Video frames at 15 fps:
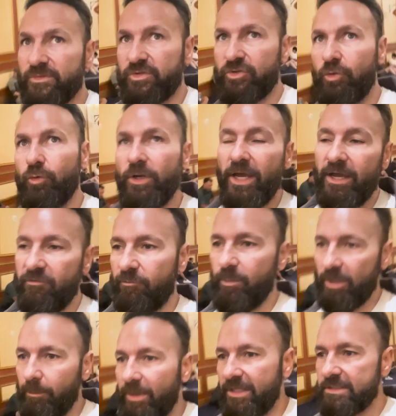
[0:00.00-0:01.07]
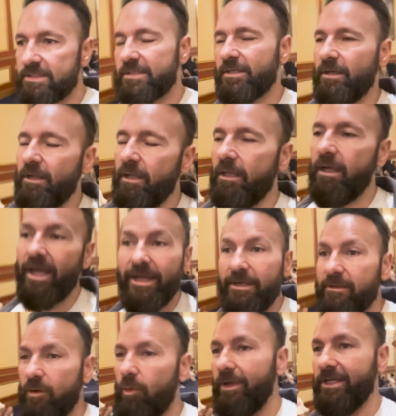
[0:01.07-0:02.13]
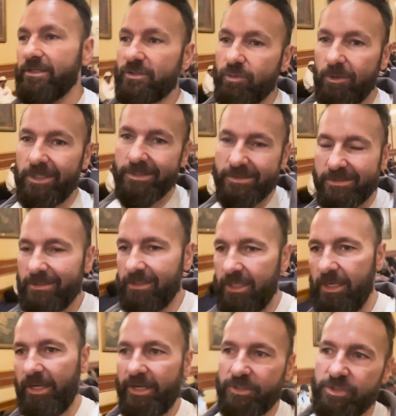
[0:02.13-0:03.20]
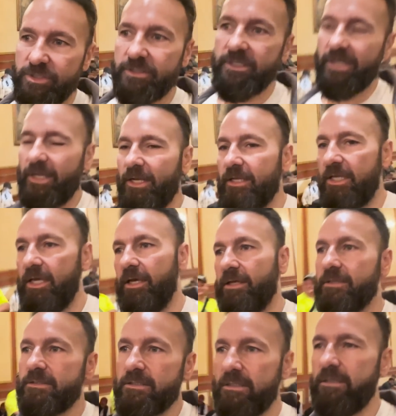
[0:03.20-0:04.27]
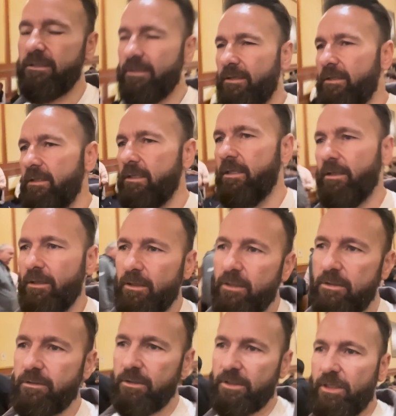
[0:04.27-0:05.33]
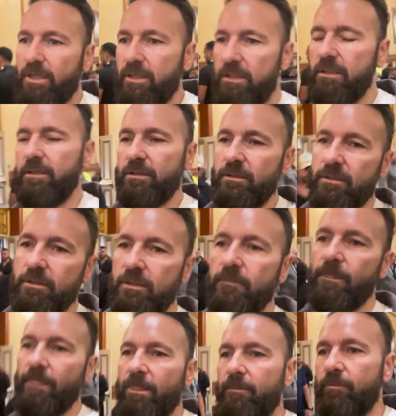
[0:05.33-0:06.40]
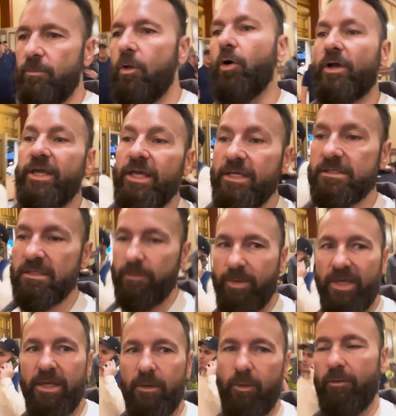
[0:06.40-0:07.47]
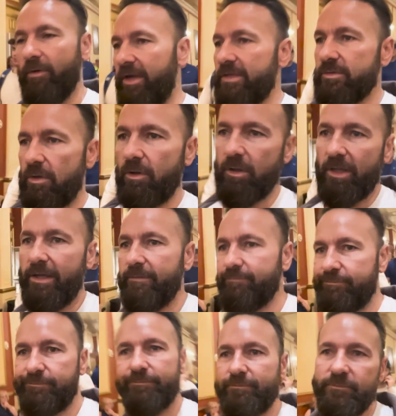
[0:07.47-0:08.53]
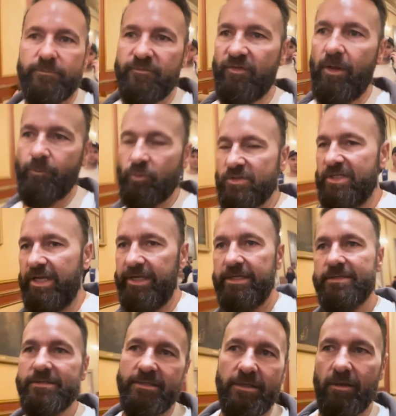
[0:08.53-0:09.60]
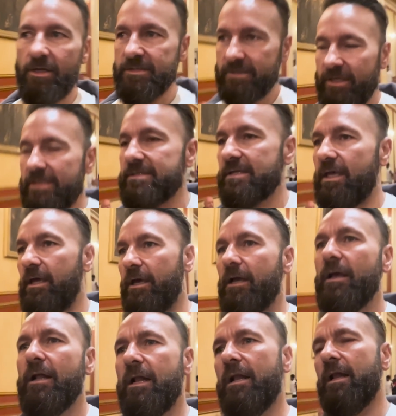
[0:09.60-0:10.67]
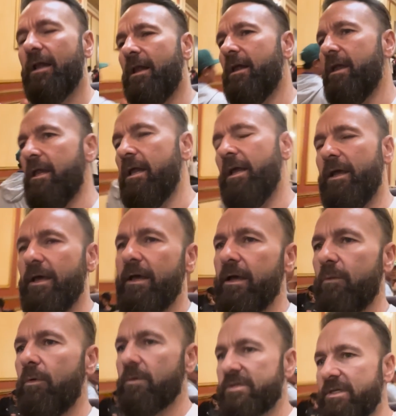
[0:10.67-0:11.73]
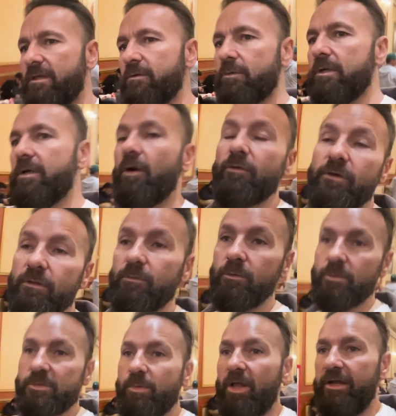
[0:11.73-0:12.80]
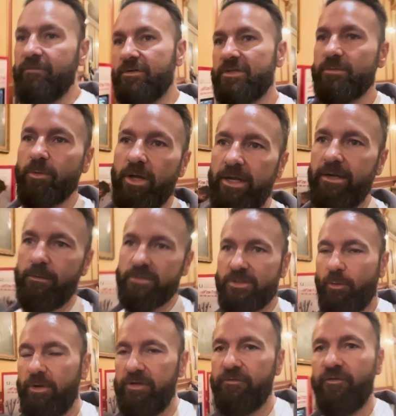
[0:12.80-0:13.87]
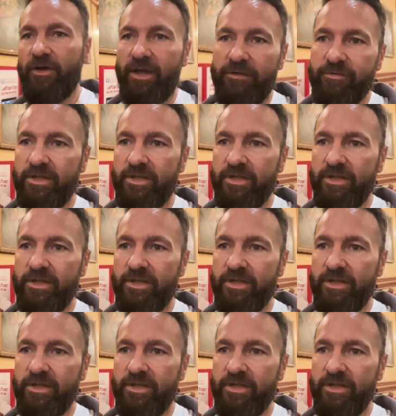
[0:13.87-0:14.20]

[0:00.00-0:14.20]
two and a half big bets. I had queens twice, didn't get action. Then I got kings under the gun. No, kings in the big, I went raise, call. I flop was an ace, I lost ace, king. And what was the other one? Oh, the other one was blind versus blind. I was queen five